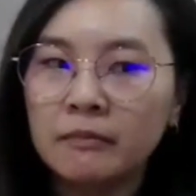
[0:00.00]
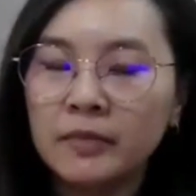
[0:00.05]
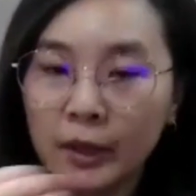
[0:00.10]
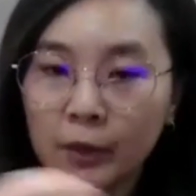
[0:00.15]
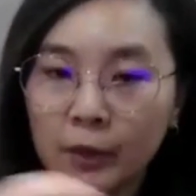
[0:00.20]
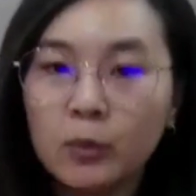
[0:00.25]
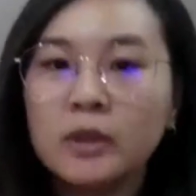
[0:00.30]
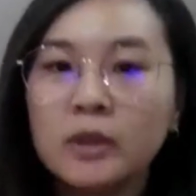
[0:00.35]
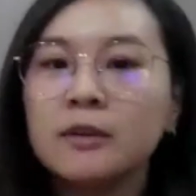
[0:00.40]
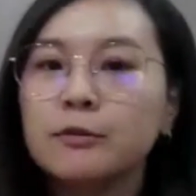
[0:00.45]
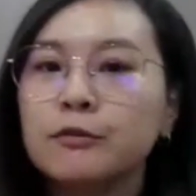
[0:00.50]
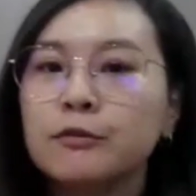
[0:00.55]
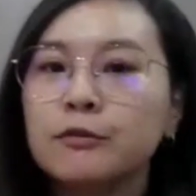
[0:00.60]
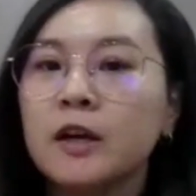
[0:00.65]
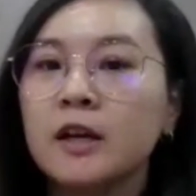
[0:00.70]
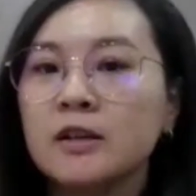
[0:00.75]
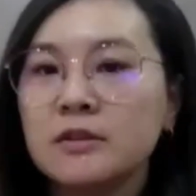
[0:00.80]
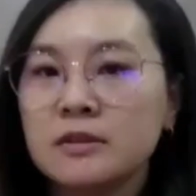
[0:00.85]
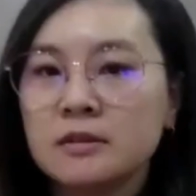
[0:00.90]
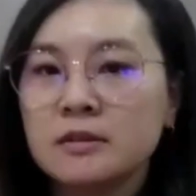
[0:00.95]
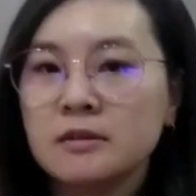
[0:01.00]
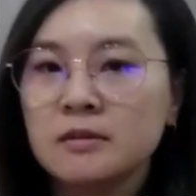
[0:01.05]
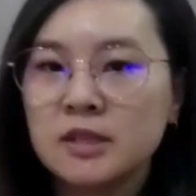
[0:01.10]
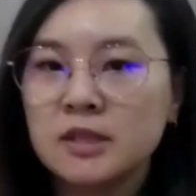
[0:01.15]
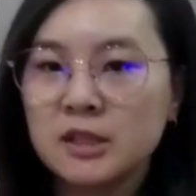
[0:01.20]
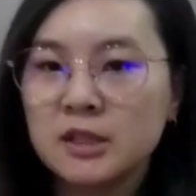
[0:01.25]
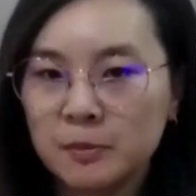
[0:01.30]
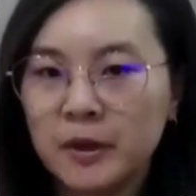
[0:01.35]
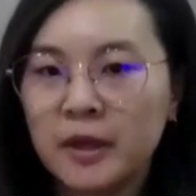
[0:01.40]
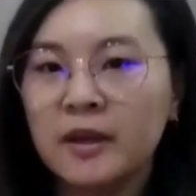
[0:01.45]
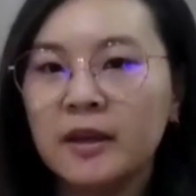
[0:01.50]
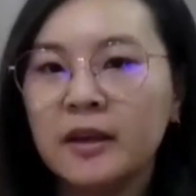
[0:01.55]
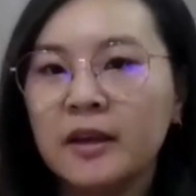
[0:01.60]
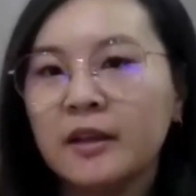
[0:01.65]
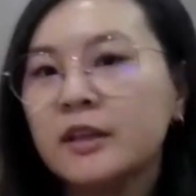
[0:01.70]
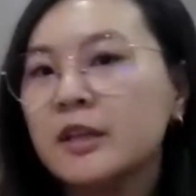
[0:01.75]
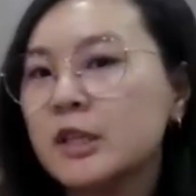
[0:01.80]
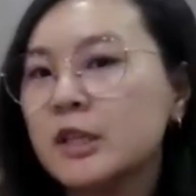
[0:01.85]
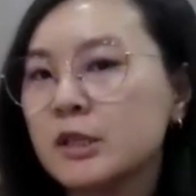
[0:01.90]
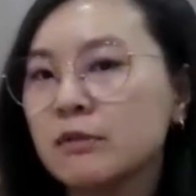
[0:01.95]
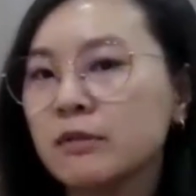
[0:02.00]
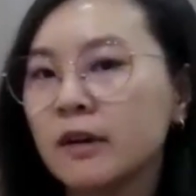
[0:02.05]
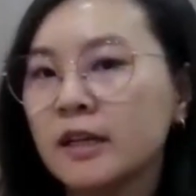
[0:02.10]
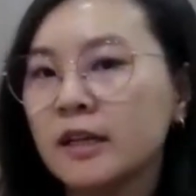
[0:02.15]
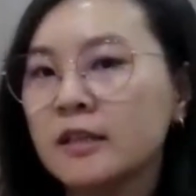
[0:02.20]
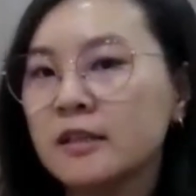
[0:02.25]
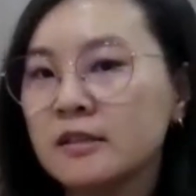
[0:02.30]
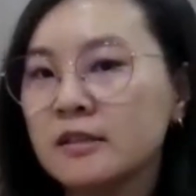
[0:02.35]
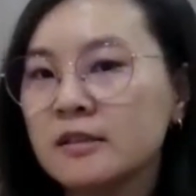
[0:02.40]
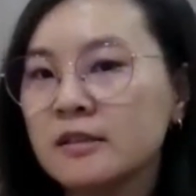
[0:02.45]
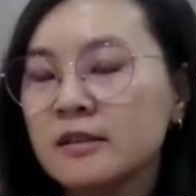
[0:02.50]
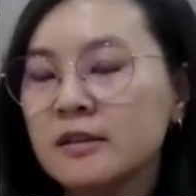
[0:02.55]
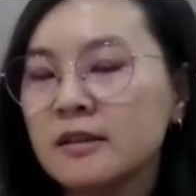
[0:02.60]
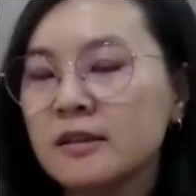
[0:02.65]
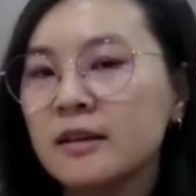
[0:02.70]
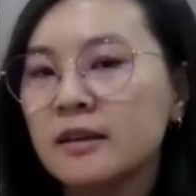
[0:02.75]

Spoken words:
they were the first, Tze Peng and his friends.